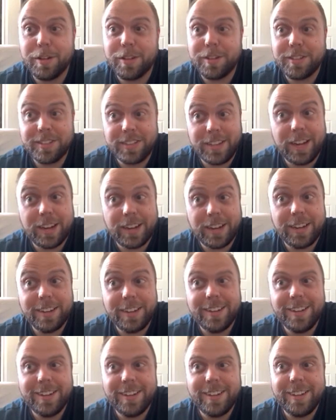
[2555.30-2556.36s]
sick.
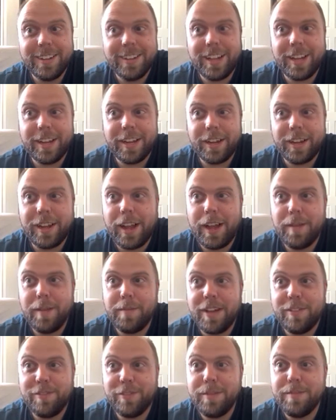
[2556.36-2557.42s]
Like,
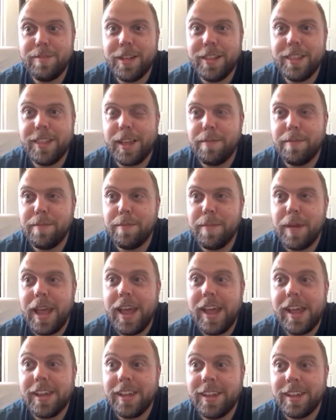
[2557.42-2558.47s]
every month I'm
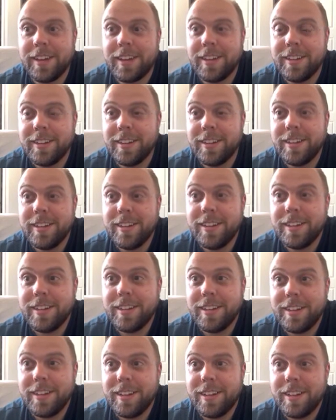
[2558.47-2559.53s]
paying
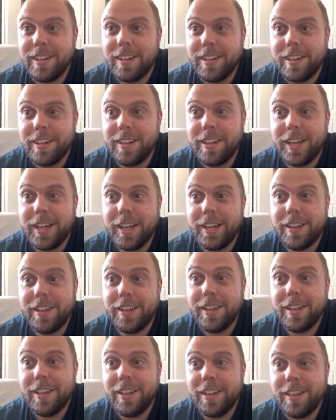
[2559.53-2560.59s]
the
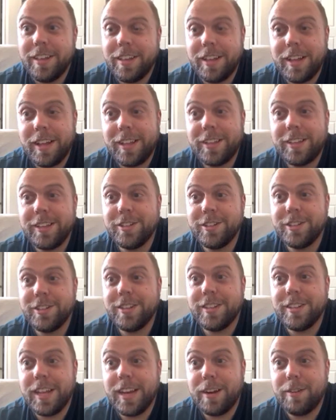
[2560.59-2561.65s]
health
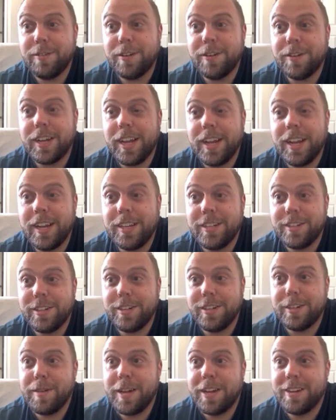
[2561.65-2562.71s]
insurance that I won't get a
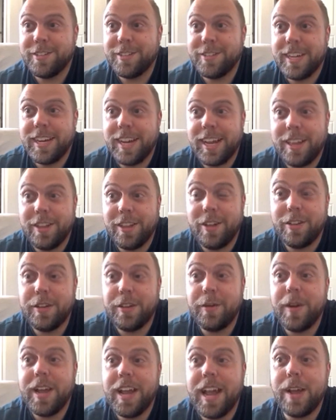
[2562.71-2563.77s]
certain amount of sick, and the only
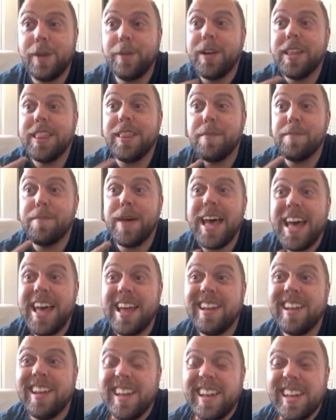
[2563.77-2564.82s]
way I win the
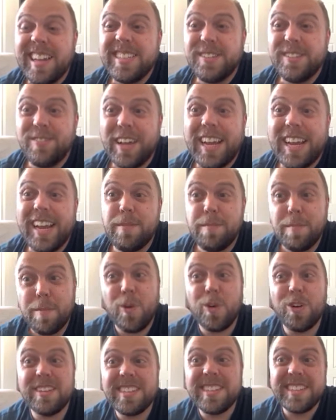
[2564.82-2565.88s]
bet is if I get
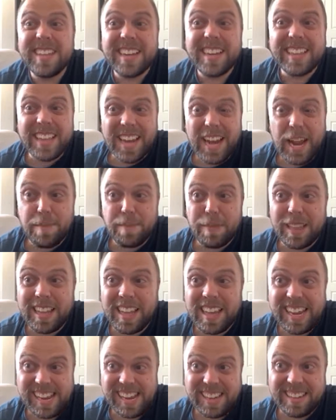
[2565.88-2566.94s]
more sick than I
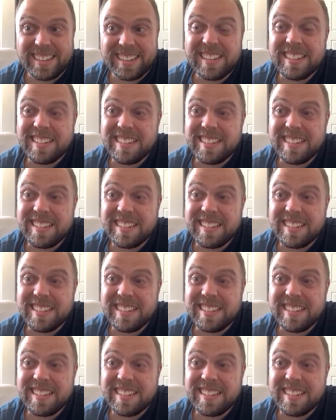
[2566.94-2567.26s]
planned.